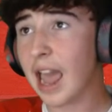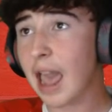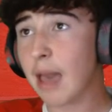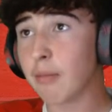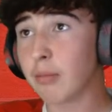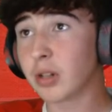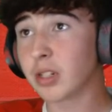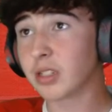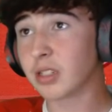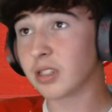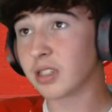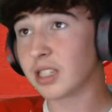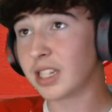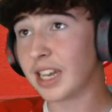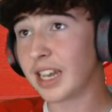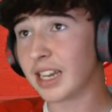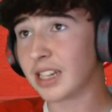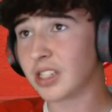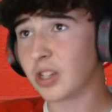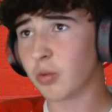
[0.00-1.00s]
Embleton
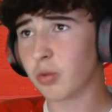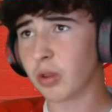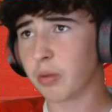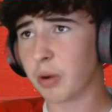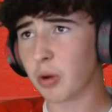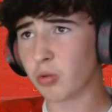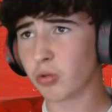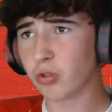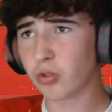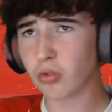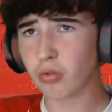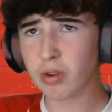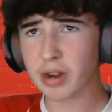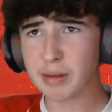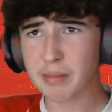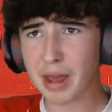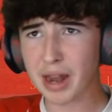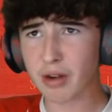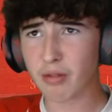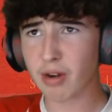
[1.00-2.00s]
takes it with about 3
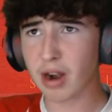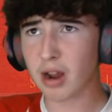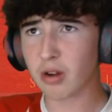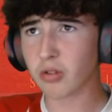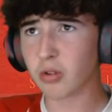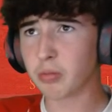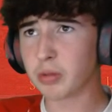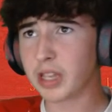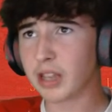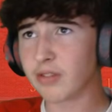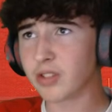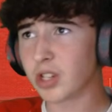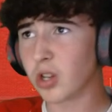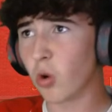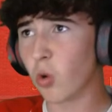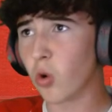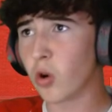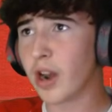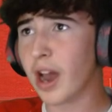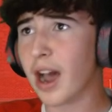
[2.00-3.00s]
men around him, gives it
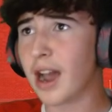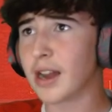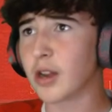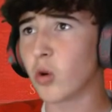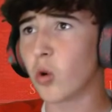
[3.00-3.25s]
09.